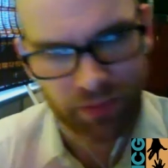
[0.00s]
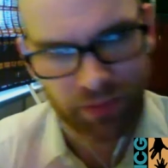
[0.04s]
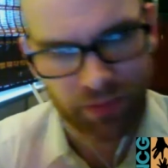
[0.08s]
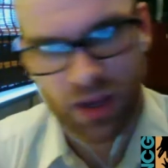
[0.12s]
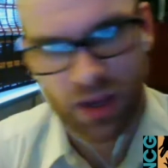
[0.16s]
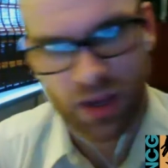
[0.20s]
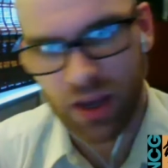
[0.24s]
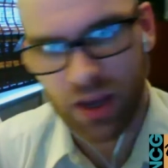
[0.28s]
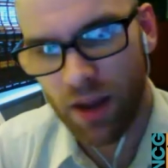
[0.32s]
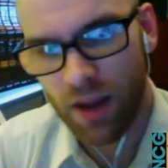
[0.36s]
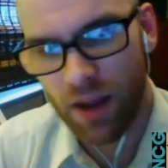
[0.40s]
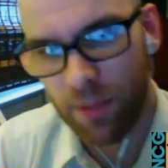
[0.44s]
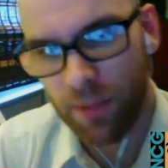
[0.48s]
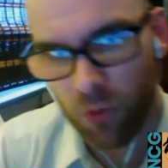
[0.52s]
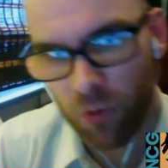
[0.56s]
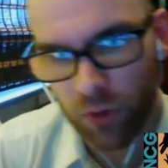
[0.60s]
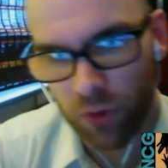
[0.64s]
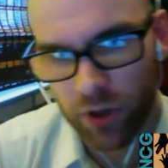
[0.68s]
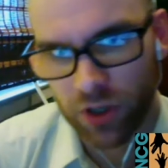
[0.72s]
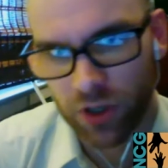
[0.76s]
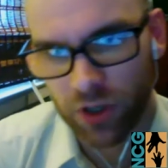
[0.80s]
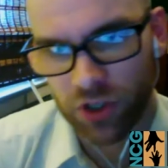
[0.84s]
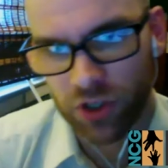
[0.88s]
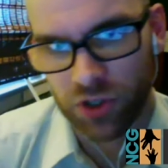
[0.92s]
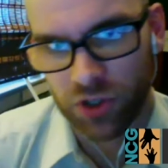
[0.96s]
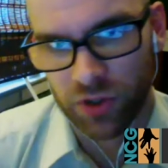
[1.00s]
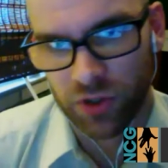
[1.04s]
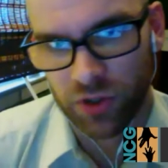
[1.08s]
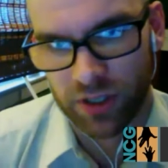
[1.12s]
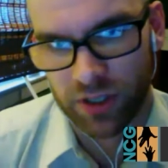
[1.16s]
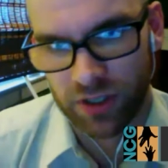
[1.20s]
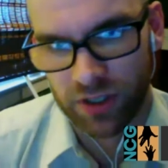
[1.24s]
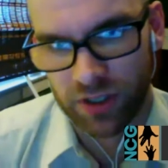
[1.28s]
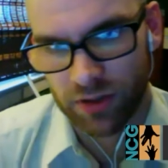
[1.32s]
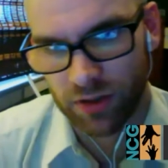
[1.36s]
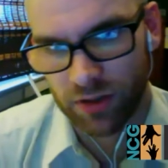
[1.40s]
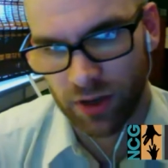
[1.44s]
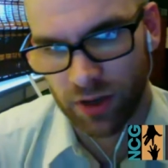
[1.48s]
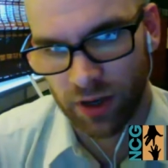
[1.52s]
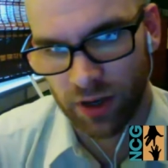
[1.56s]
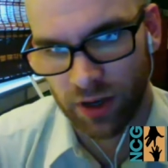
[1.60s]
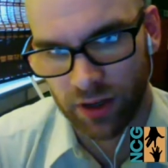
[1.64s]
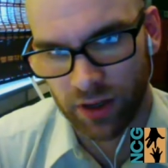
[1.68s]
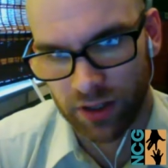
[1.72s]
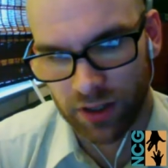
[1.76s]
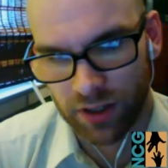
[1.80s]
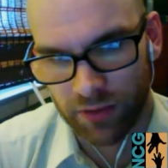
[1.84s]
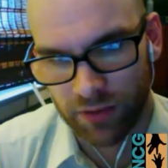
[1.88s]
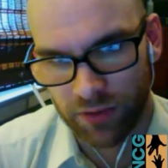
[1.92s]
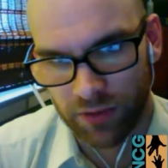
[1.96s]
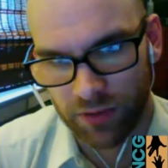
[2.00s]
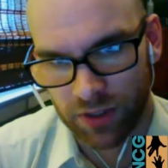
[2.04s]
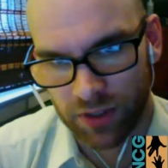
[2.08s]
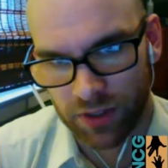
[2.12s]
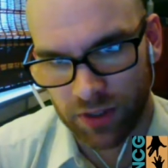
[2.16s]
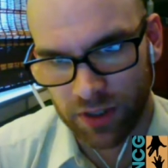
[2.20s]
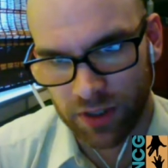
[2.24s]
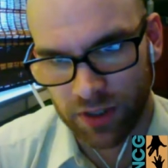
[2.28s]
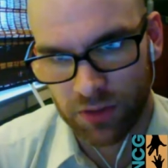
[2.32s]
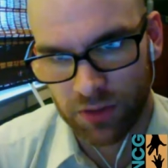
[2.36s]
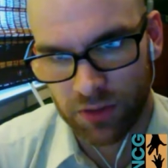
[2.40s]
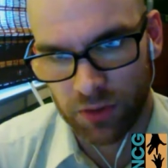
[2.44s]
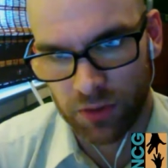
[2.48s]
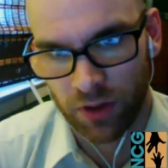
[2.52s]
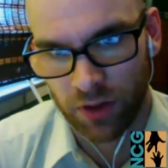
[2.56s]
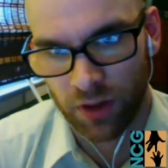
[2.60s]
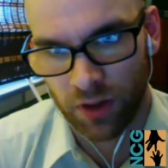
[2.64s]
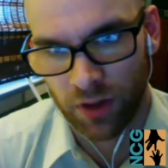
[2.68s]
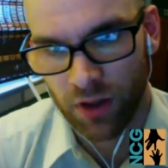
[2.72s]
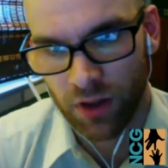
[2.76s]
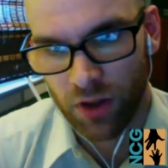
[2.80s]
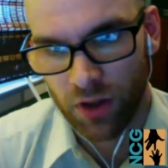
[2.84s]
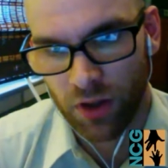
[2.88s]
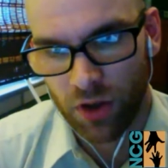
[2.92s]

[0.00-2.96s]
a couple word choice differences will